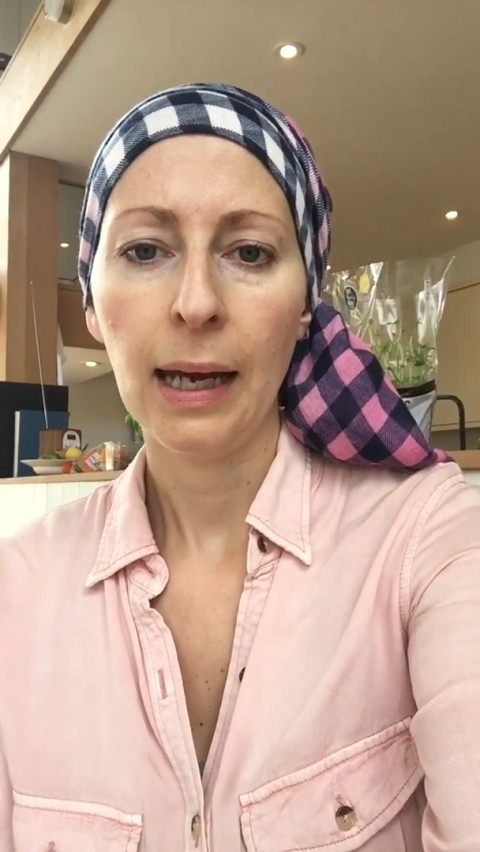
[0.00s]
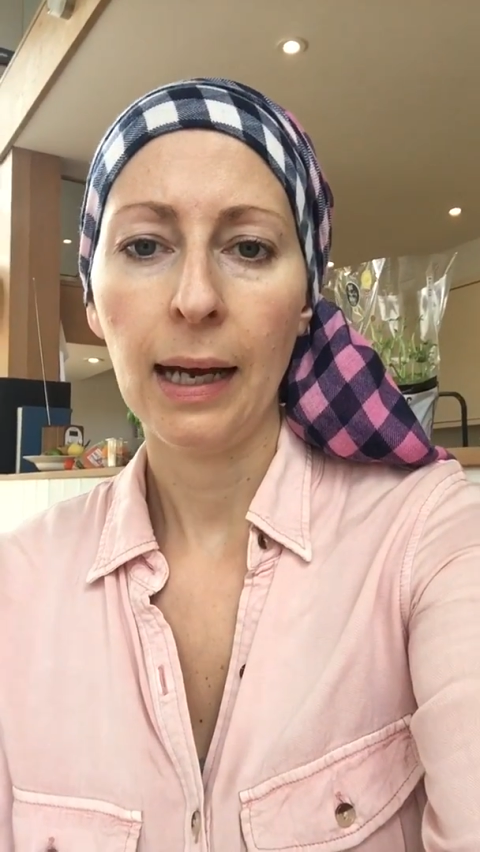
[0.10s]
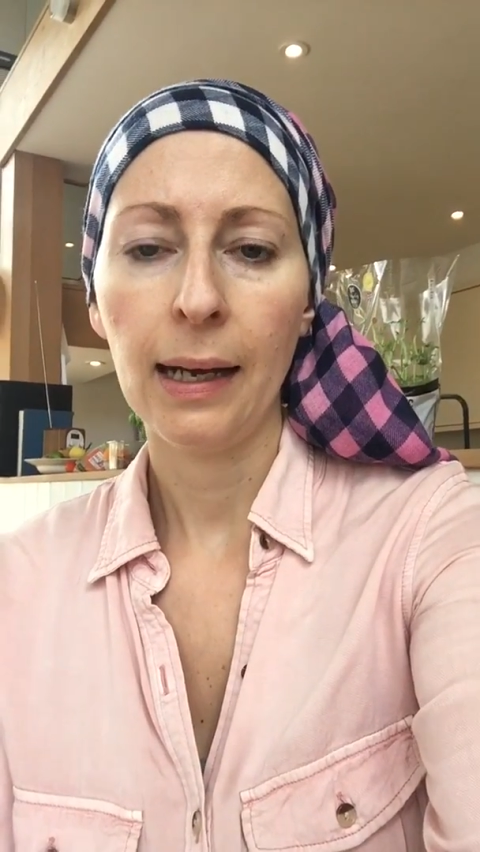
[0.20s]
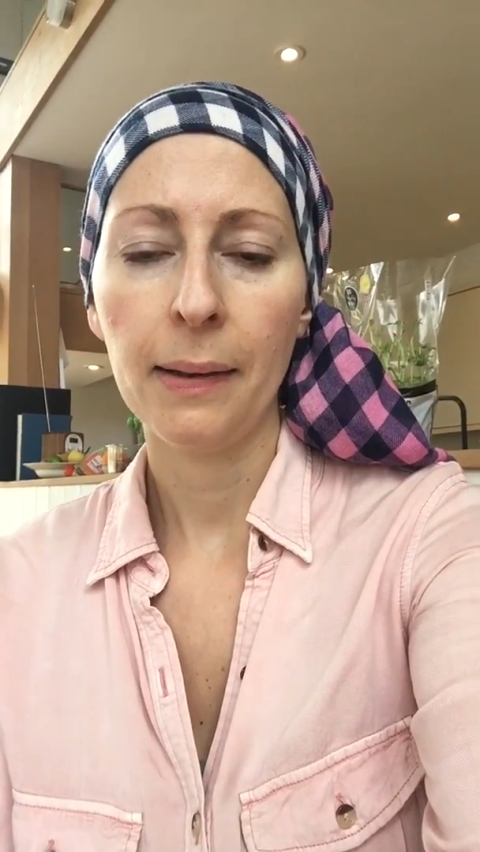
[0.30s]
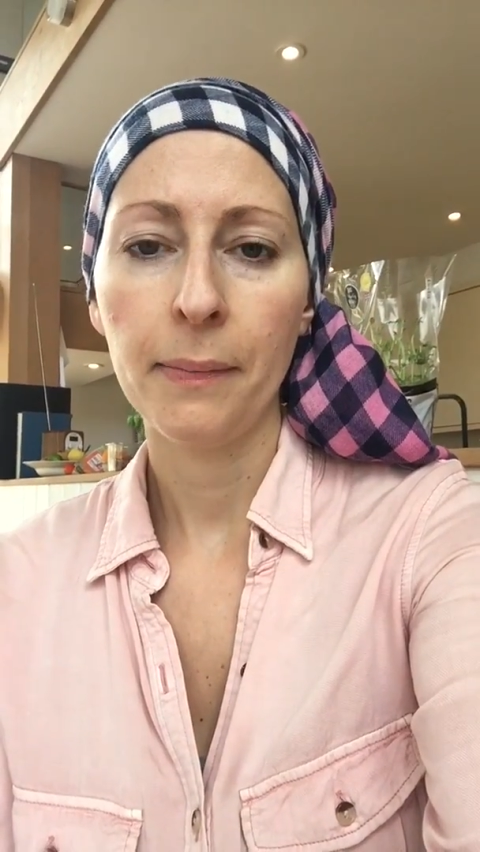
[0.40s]

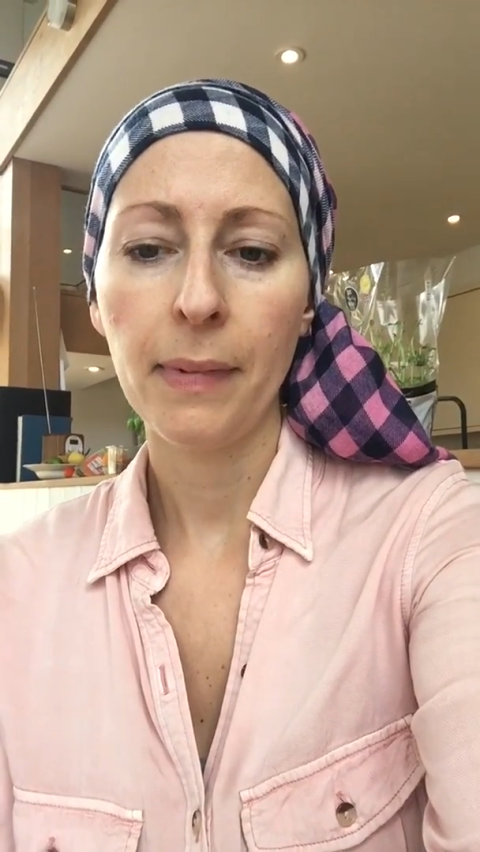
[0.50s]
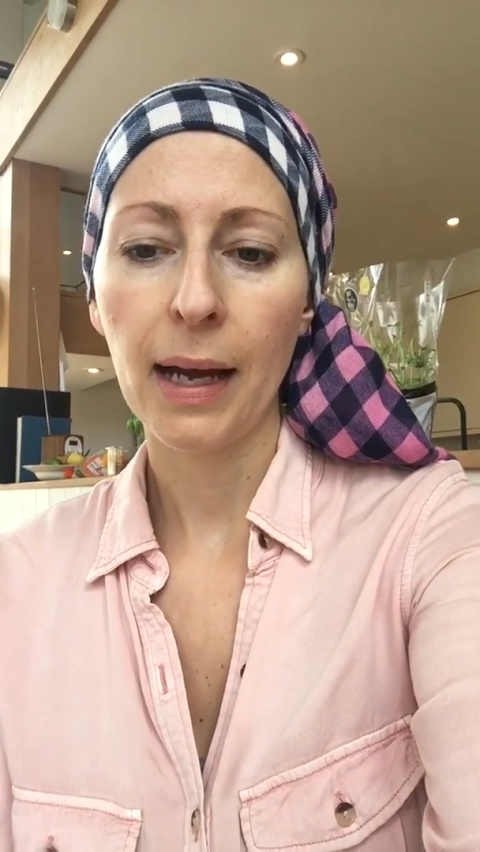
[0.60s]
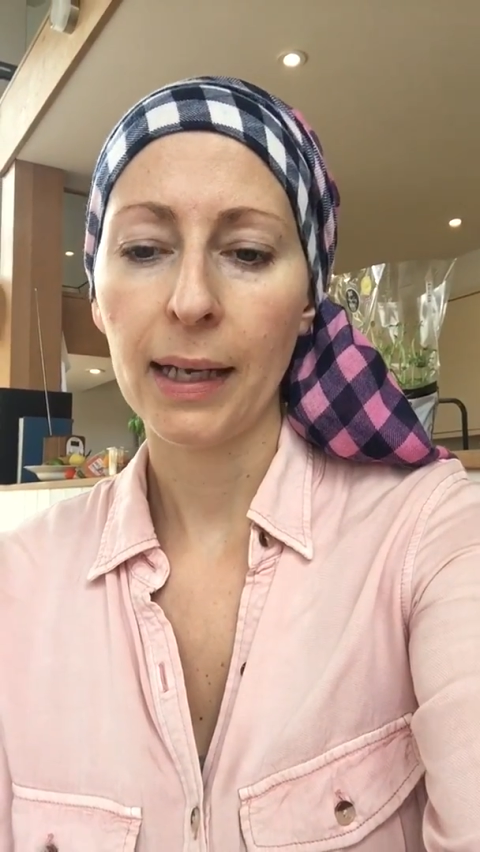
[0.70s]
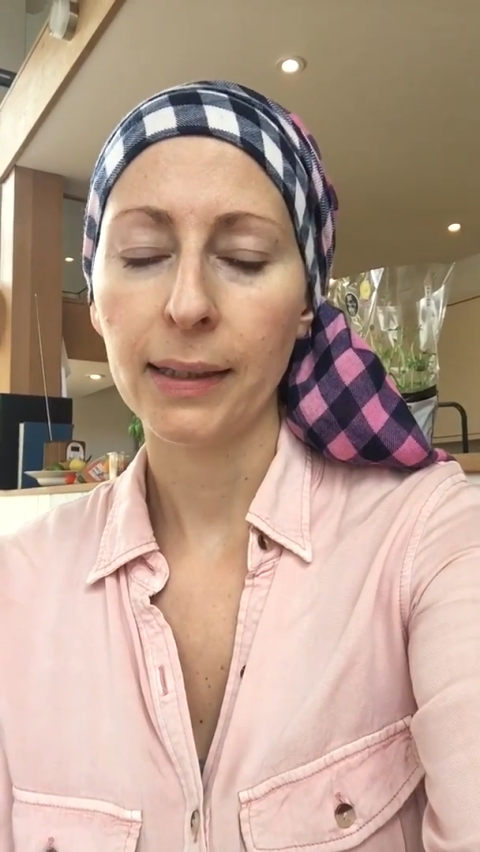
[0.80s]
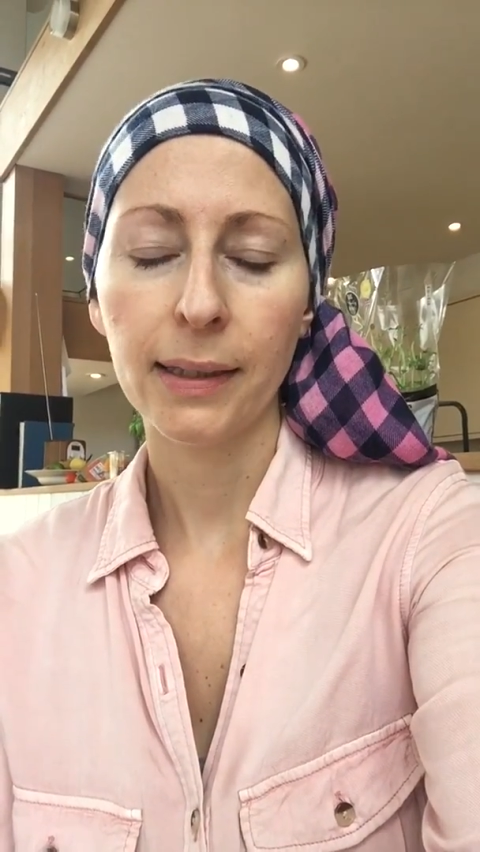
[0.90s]
um,
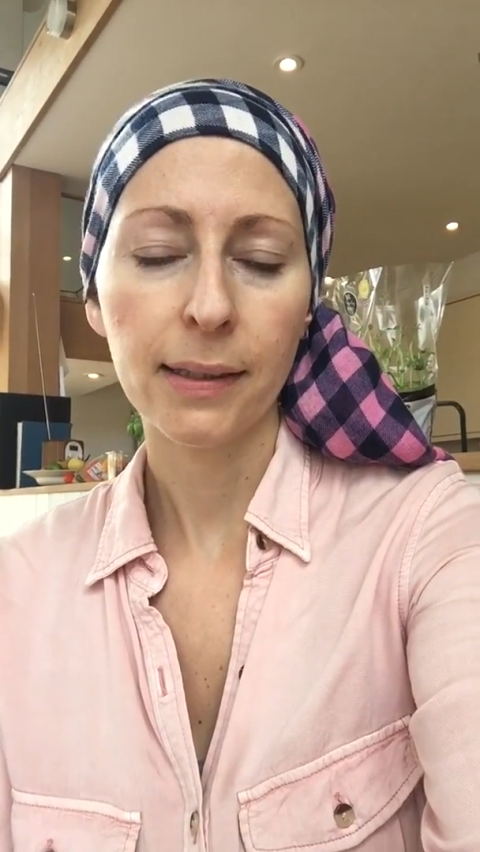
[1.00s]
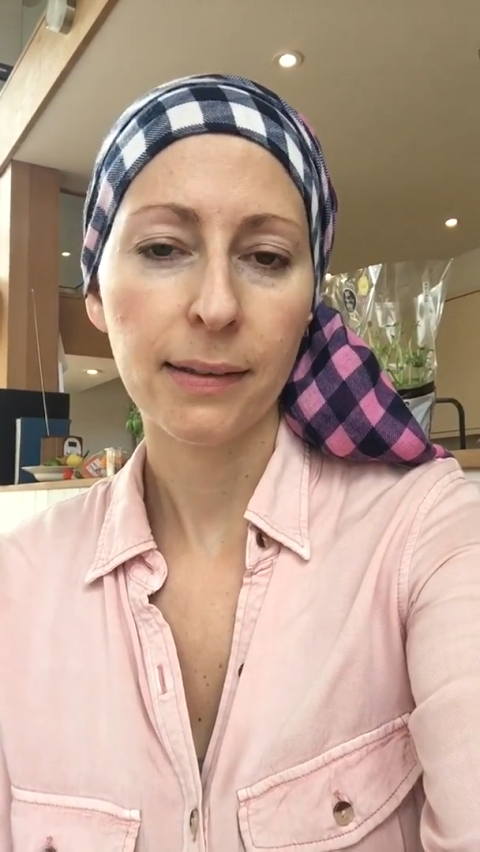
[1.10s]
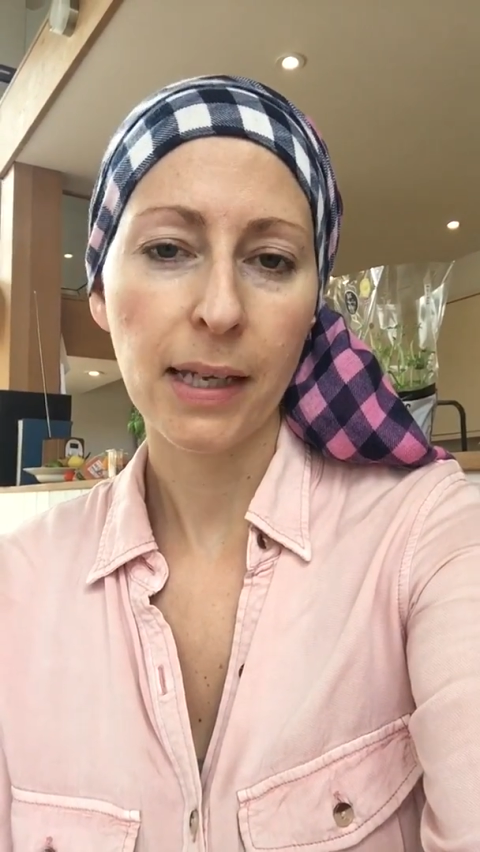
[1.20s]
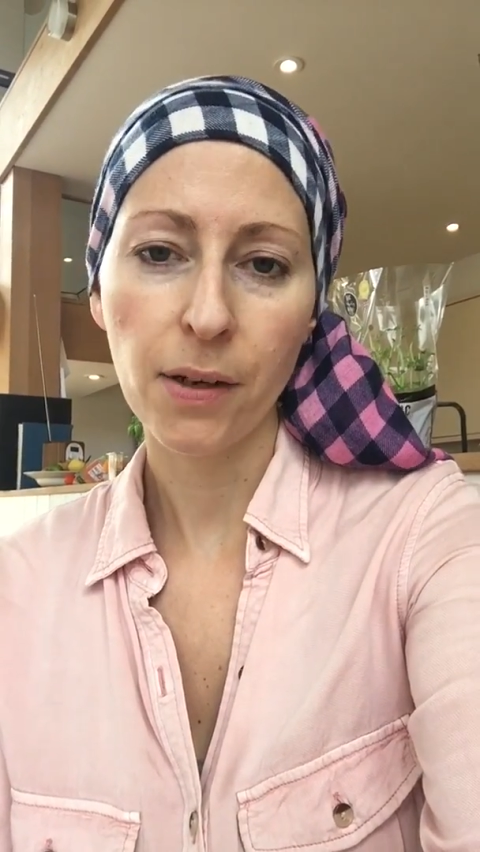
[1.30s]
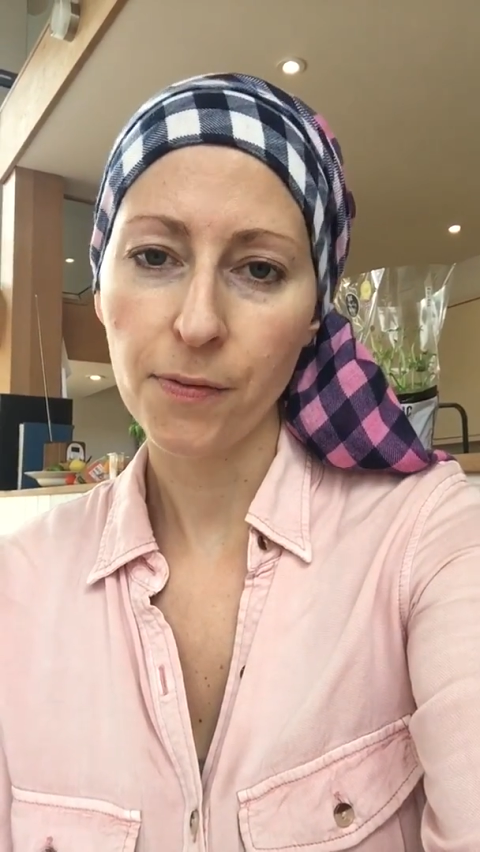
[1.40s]
and
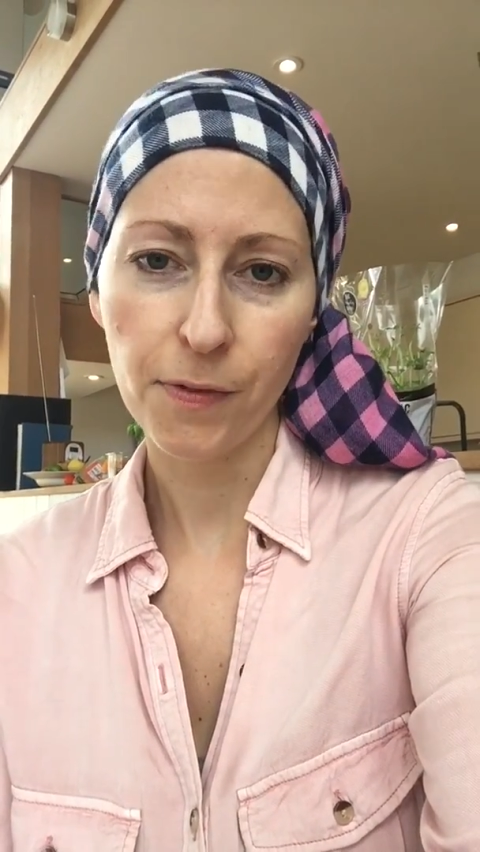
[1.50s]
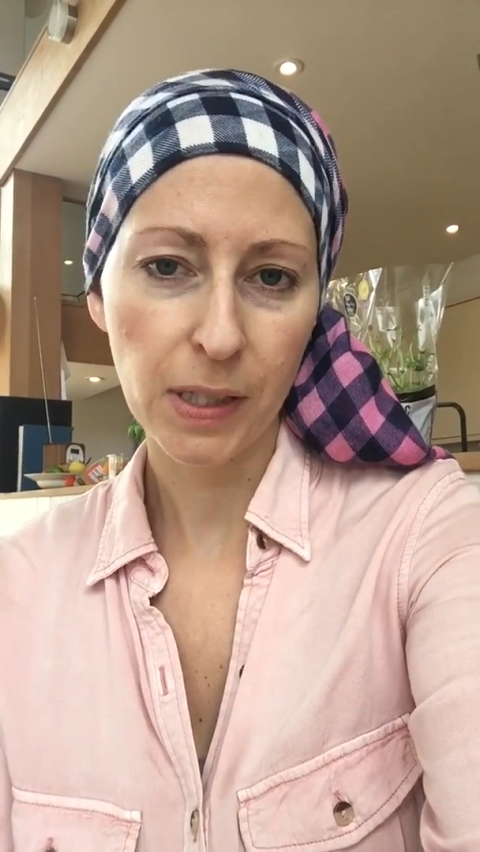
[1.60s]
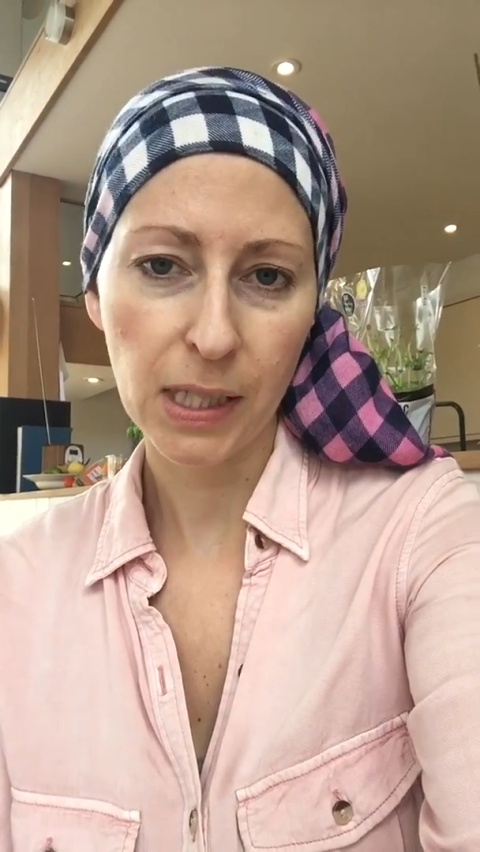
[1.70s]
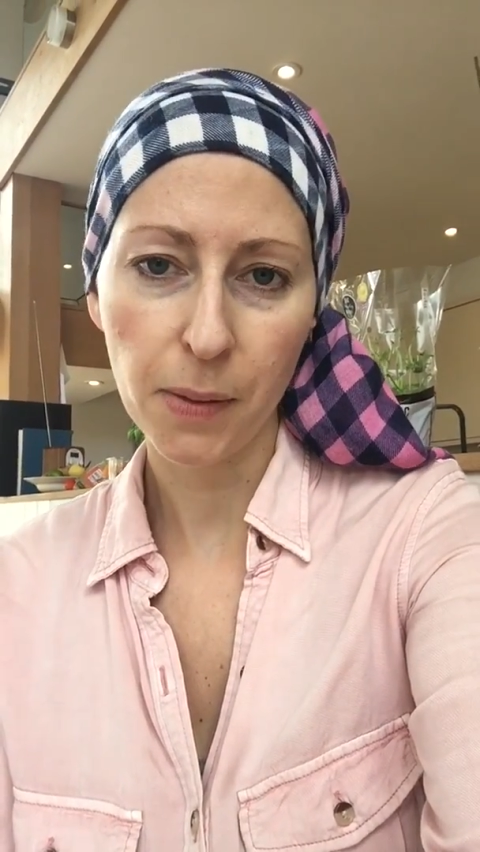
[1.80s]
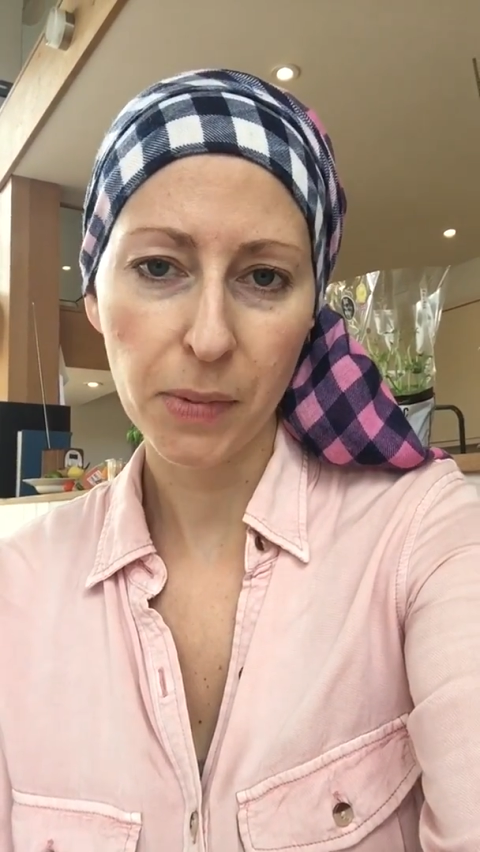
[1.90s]
they don't
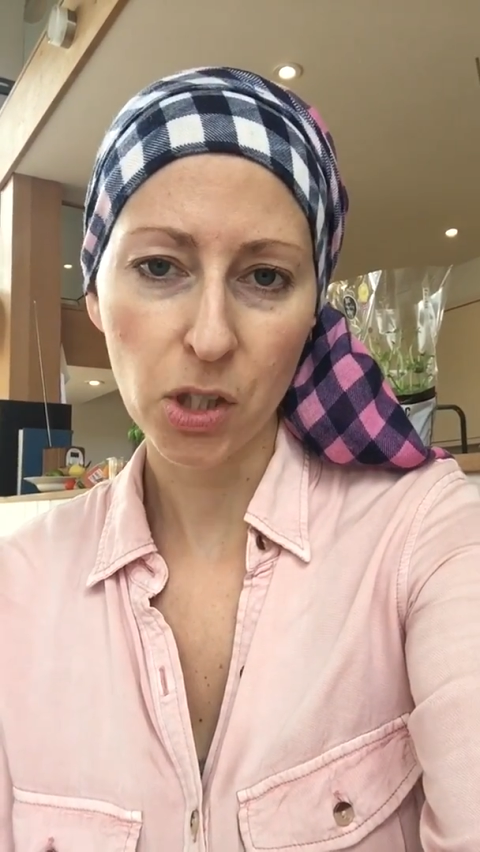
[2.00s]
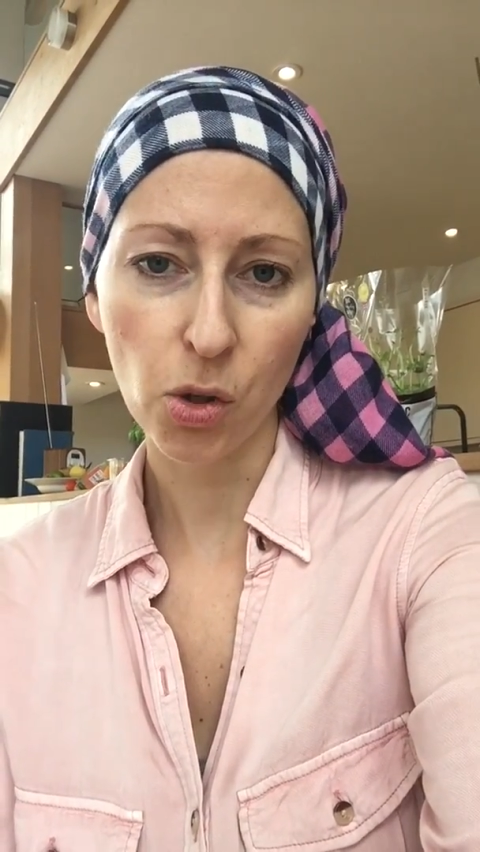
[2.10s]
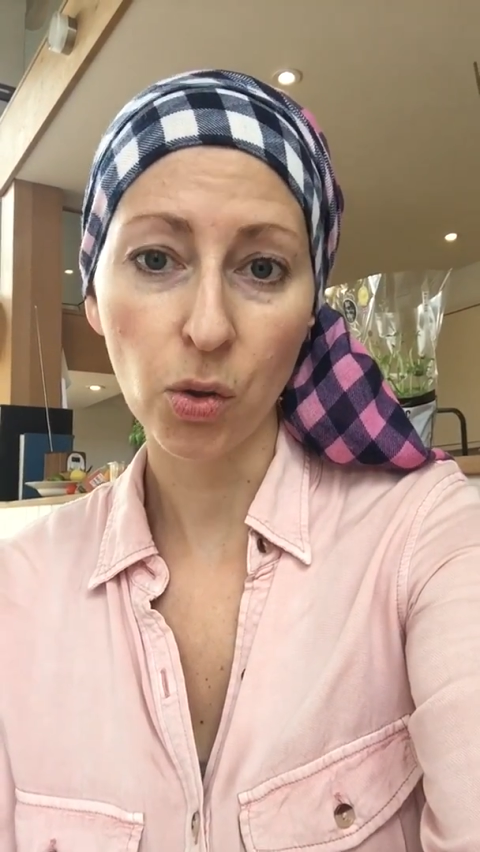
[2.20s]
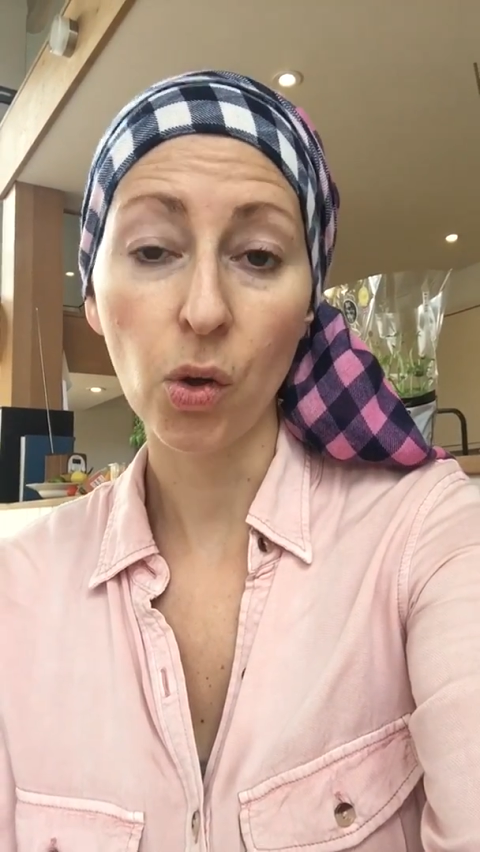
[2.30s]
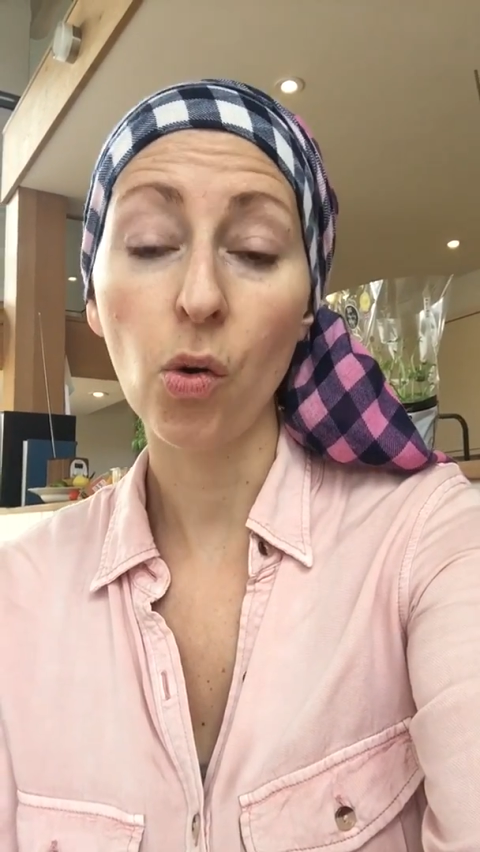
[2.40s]
fit in them at all,